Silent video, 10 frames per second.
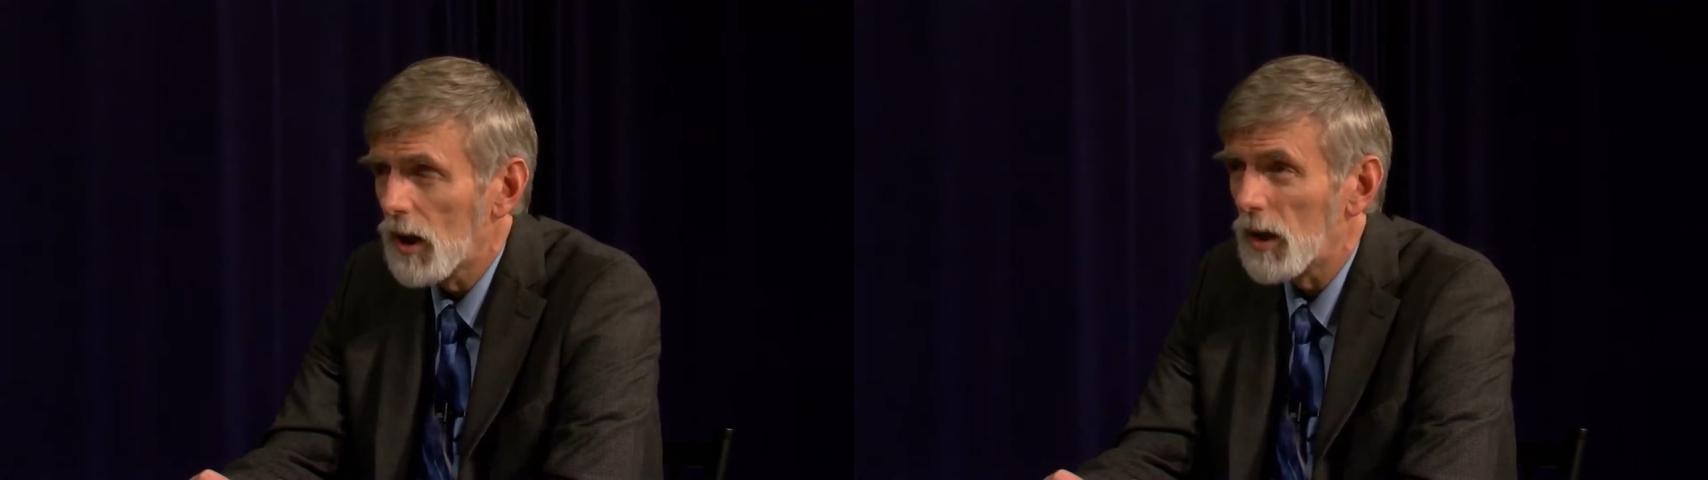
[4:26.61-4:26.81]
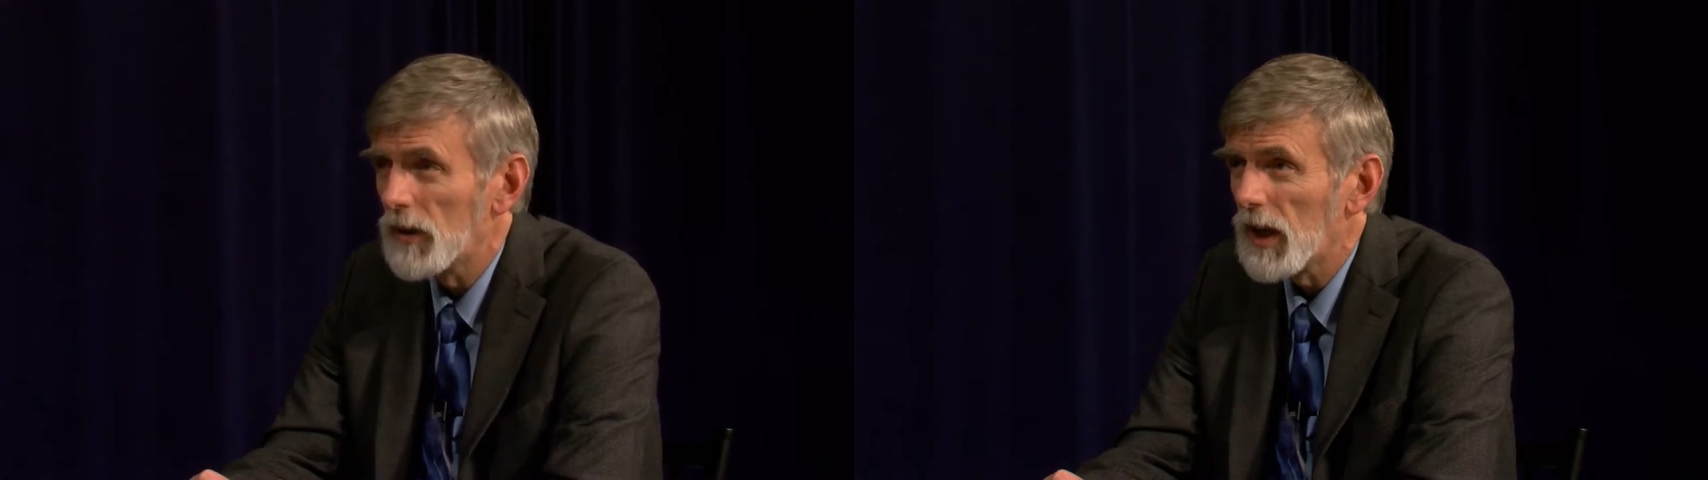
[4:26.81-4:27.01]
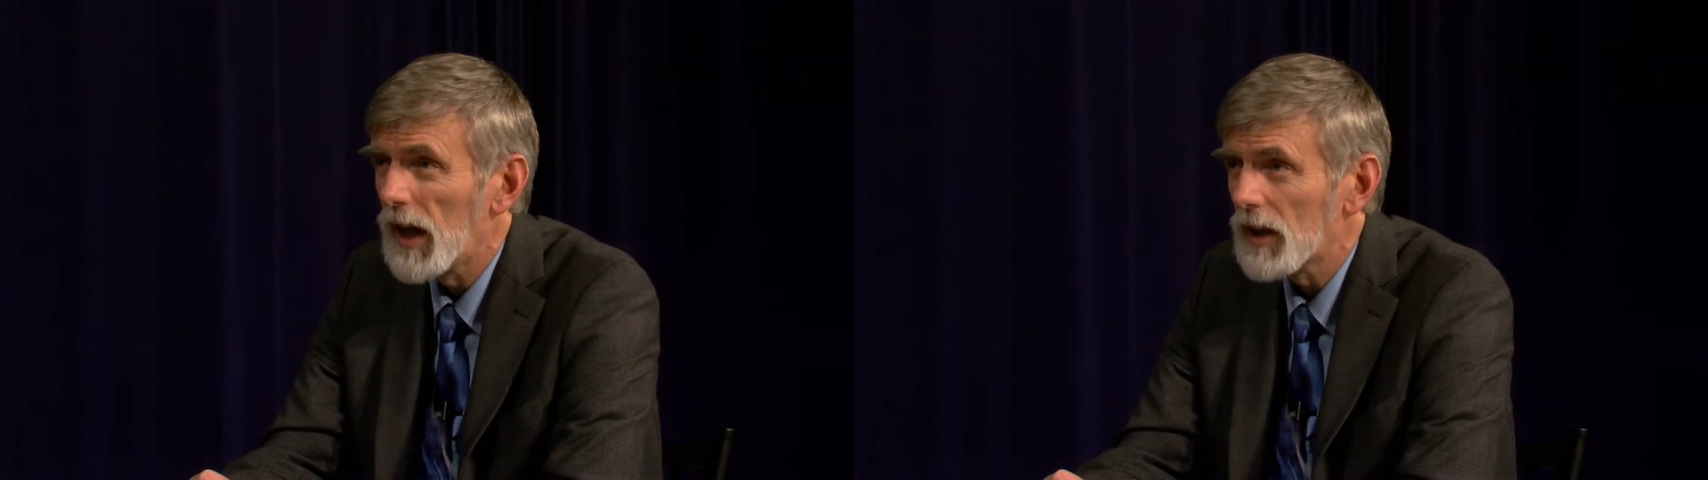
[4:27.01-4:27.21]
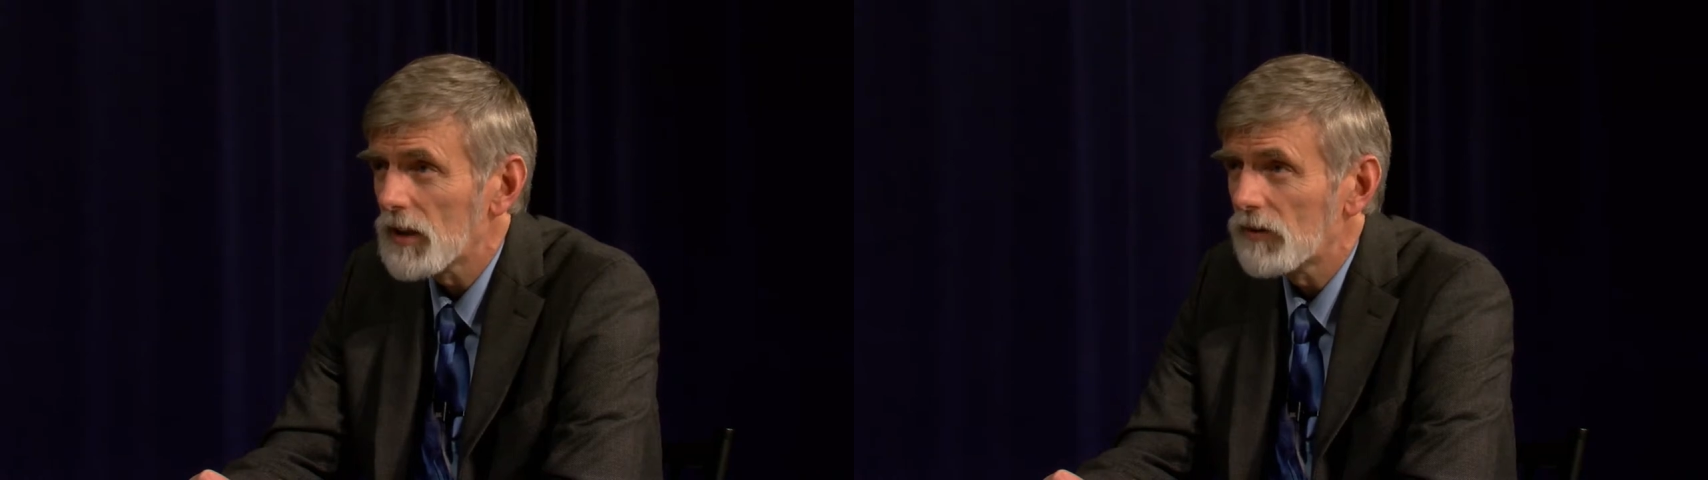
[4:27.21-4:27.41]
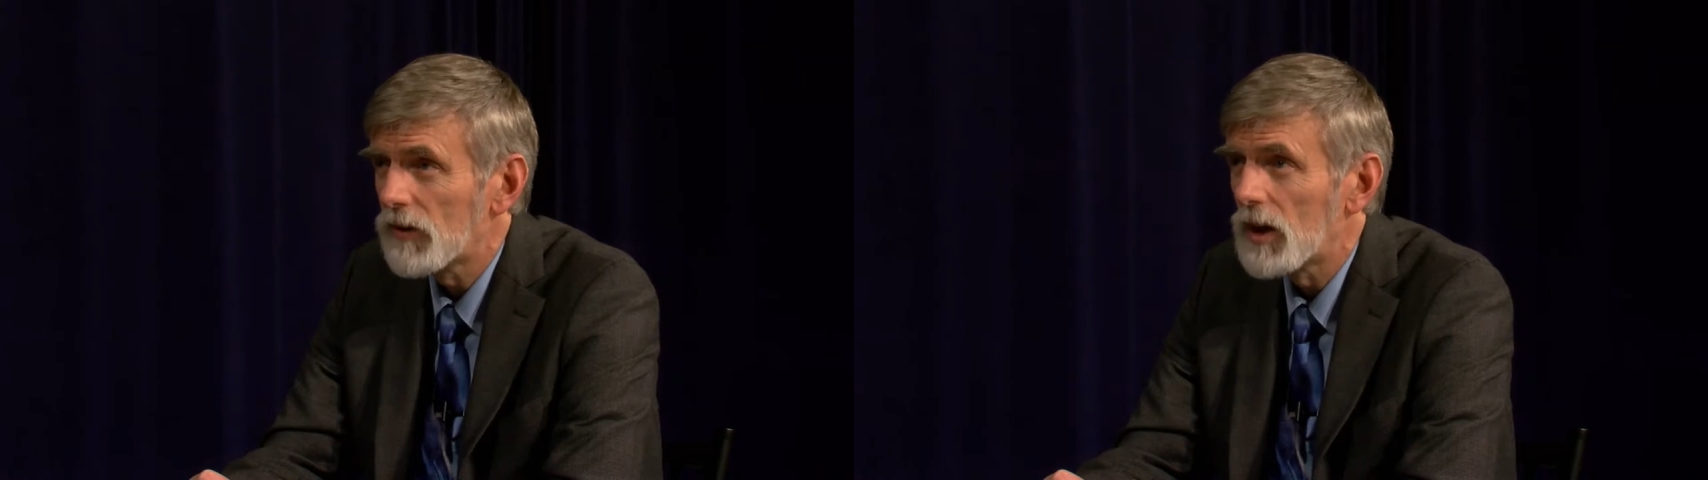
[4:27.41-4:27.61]
uh, the
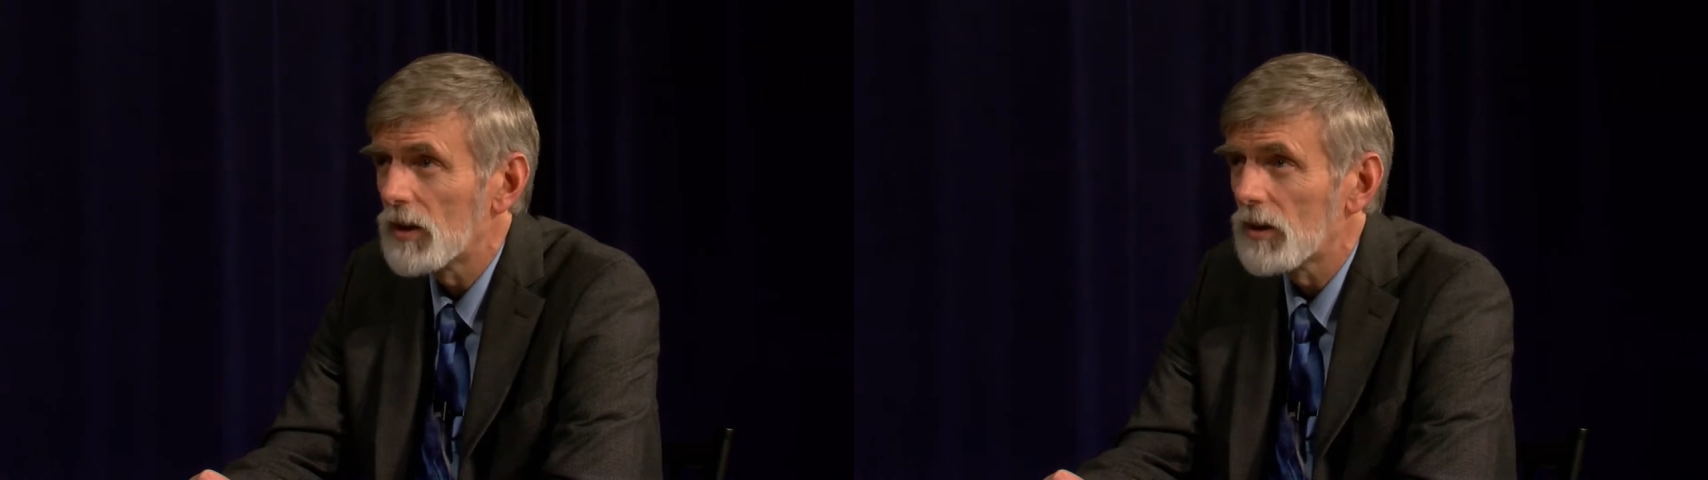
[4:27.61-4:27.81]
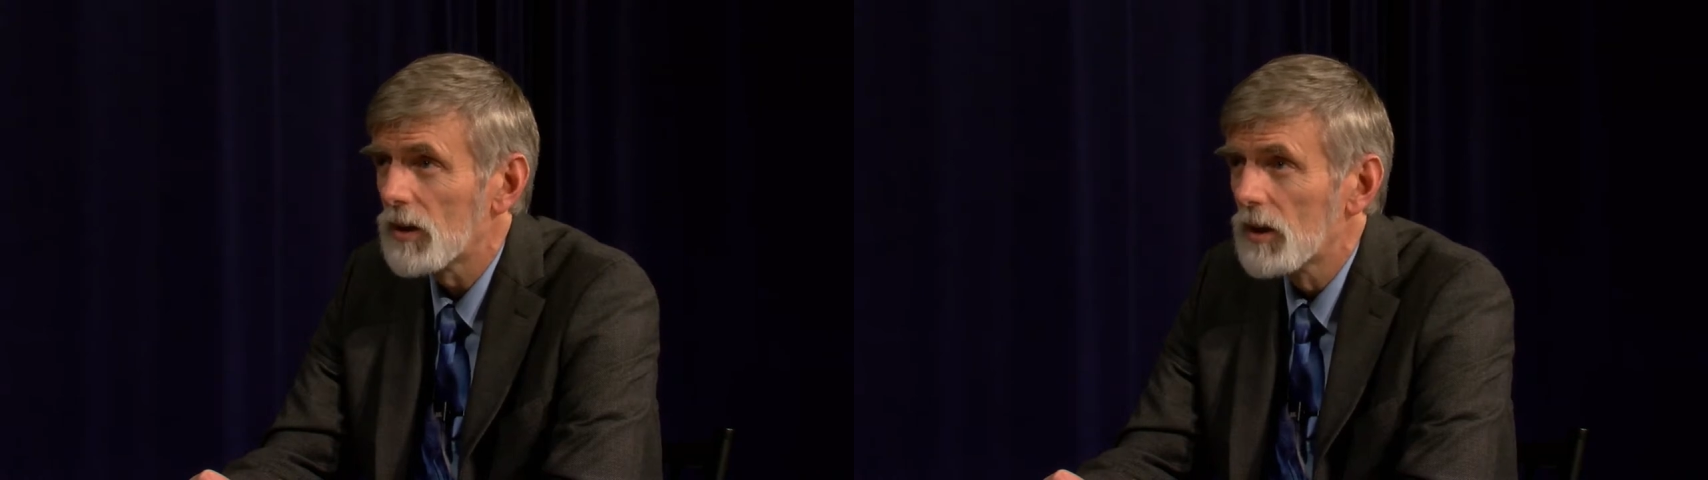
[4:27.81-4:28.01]
Ellie Fund,